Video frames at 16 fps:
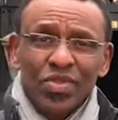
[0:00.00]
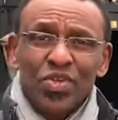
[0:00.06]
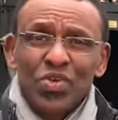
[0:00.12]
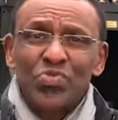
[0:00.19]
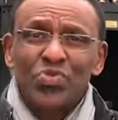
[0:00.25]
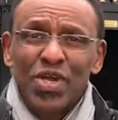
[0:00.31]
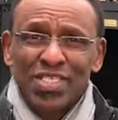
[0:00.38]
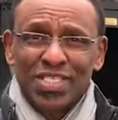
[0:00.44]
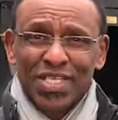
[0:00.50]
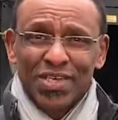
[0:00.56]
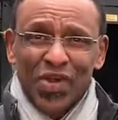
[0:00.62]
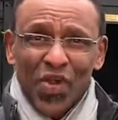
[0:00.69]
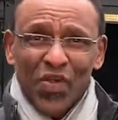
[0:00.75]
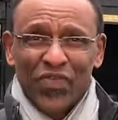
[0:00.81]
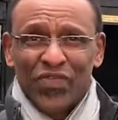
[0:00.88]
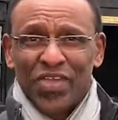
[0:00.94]
who worked in
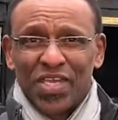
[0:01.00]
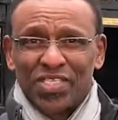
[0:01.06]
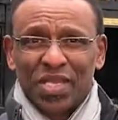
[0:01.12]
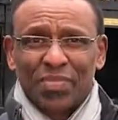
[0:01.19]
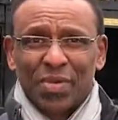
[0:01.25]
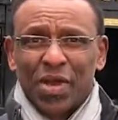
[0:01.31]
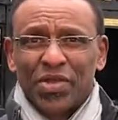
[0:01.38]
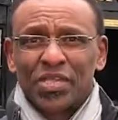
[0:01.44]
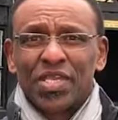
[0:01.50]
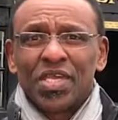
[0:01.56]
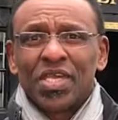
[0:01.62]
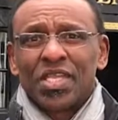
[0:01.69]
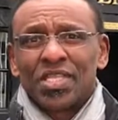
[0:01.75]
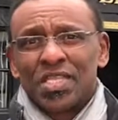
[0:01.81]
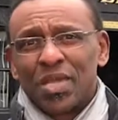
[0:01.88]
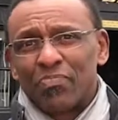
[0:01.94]
an orphanage about
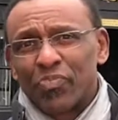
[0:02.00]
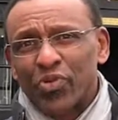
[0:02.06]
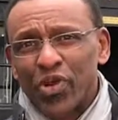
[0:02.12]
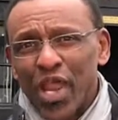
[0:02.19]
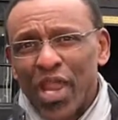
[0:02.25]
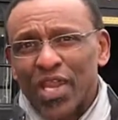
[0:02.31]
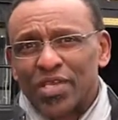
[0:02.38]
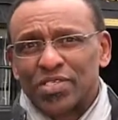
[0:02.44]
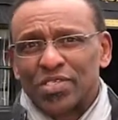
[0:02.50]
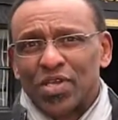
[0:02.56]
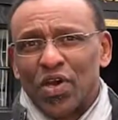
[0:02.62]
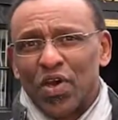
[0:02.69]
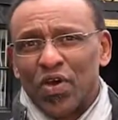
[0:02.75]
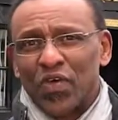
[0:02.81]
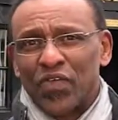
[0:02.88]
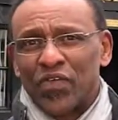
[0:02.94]
the prayers
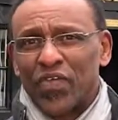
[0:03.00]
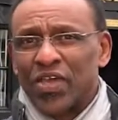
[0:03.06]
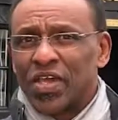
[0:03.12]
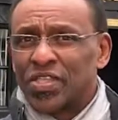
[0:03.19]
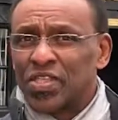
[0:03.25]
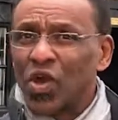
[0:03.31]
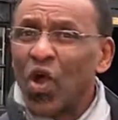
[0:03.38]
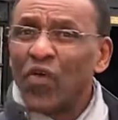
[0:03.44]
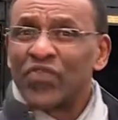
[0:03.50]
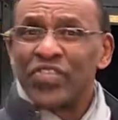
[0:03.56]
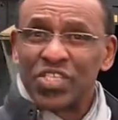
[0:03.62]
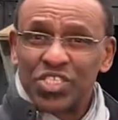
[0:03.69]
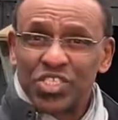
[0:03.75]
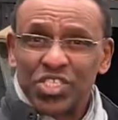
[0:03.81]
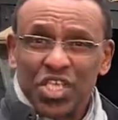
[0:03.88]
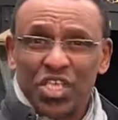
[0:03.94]
of the
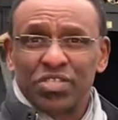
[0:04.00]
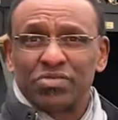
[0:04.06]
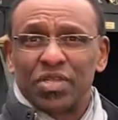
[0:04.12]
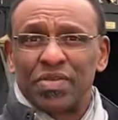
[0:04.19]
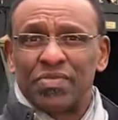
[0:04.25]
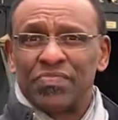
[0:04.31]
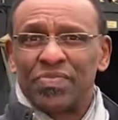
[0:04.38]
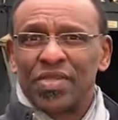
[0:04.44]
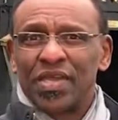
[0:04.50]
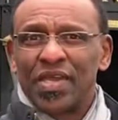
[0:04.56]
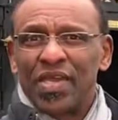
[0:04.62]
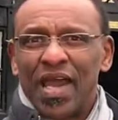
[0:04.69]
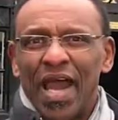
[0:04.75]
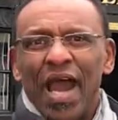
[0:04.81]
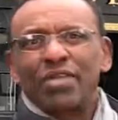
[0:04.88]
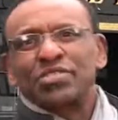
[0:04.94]
orphanage children.
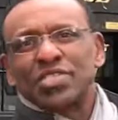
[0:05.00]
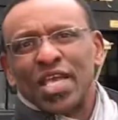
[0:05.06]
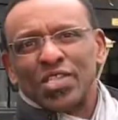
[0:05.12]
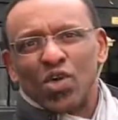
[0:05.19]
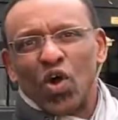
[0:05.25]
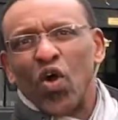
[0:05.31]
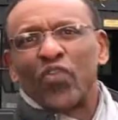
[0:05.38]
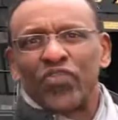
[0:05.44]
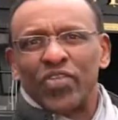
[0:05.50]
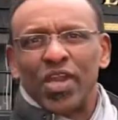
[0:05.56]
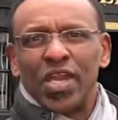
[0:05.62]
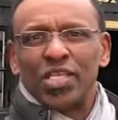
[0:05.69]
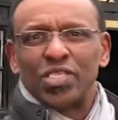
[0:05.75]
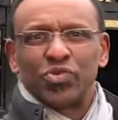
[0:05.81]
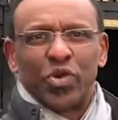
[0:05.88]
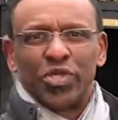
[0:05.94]
Outside the
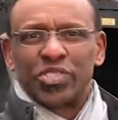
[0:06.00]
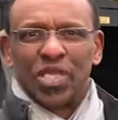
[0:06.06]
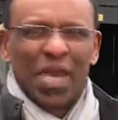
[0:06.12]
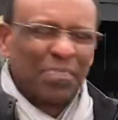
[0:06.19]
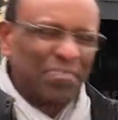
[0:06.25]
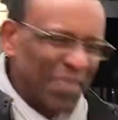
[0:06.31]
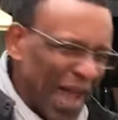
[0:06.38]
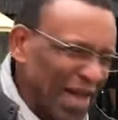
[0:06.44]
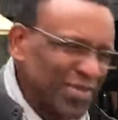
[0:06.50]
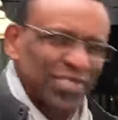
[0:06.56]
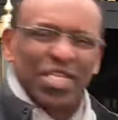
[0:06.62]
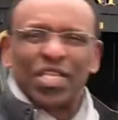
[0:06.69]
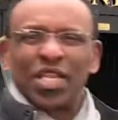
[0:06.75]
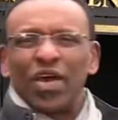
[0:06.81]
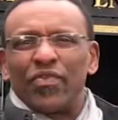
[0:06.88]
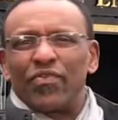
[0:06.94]
orphanage was a
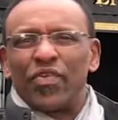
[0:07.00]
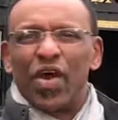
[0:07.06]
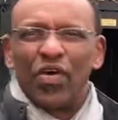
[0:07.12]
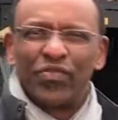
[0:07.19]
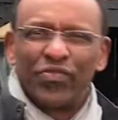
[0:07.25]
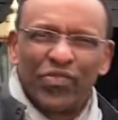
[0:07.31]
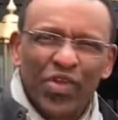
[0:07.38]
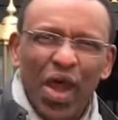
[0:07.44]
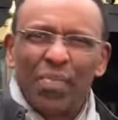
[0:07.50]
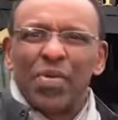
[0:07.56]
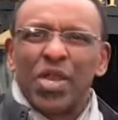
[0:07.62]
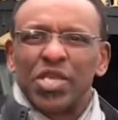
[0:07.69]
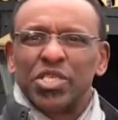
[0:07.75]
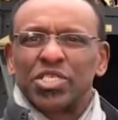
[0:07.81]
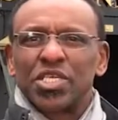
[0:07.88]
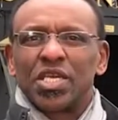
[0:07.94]
mountain of
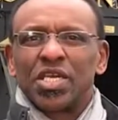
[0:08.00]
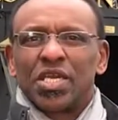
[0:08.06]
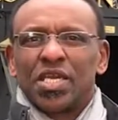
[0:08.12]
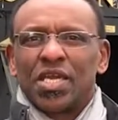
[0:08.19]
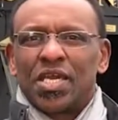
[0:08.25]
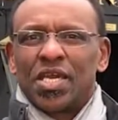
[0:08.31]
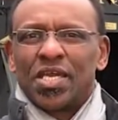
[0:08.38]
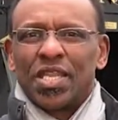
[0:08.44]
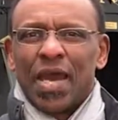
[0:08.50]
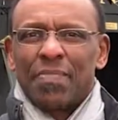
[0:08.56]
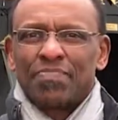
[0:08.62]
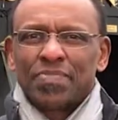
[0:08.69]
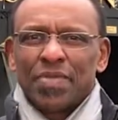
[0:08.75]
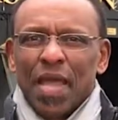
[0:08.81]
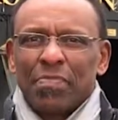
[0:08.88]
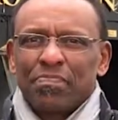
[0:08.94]
rubbish that
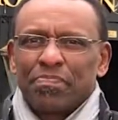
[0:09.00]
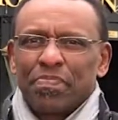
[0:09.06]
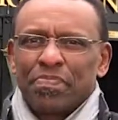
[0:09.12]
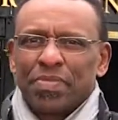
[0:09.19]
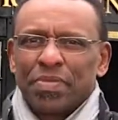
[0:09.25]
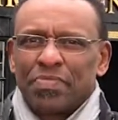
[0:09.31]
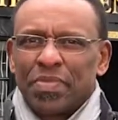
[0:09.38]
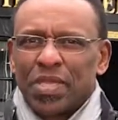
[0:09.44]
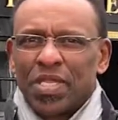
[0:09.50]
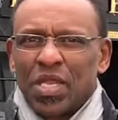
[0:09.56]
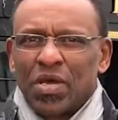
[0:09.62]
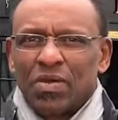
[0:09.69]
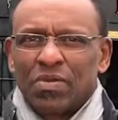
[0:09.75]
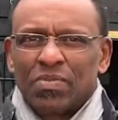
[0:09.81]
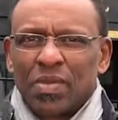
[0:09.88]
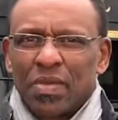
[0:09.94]

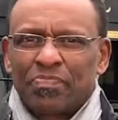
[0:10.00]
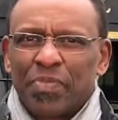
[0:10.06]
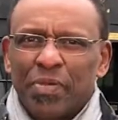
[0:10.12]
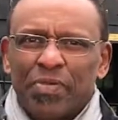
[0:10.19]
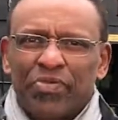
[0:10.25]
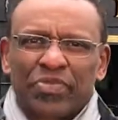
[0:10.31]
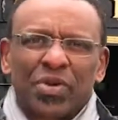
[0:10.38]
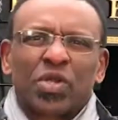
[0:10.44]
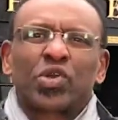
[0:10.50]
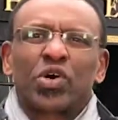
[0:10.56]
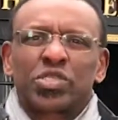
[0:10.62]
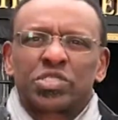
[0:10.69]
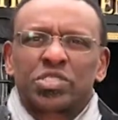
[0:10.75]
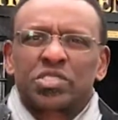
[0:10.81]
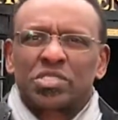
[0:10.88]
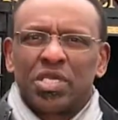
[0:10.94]
people from
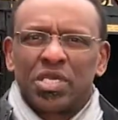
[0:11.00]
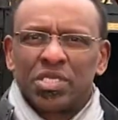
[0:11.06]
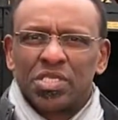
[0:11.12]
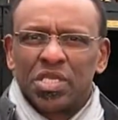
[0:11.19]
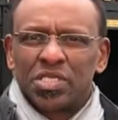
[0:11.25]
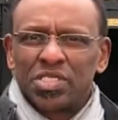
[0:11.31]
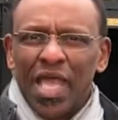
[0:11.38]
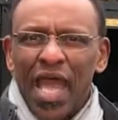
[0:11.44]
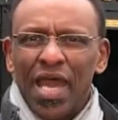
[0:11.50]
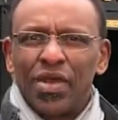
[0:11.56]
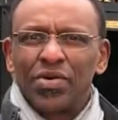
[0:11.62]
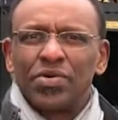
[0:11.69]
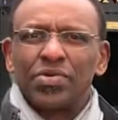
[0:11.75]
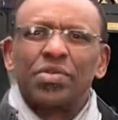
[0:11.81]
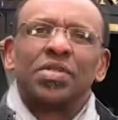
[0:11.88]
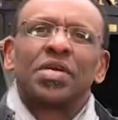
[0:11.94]
across the
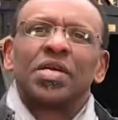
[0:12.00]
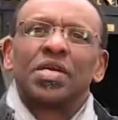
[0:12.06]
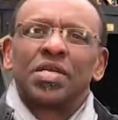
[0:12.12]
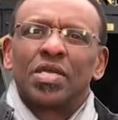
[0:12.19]
town,